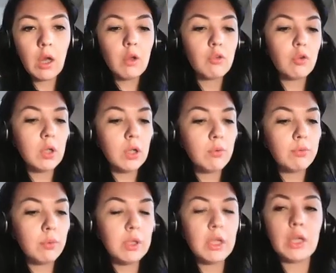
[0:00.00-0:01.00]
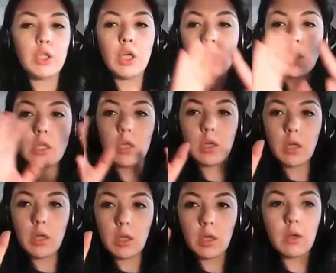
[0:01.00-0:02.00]
So if we are just
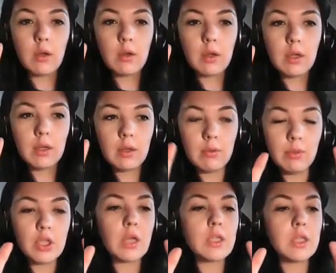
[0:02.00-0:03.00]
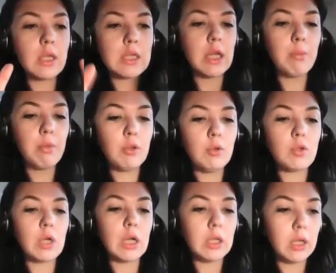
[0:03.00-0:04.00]
we just examine
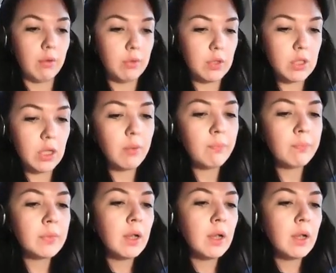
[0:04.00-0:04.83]
uterine cavity,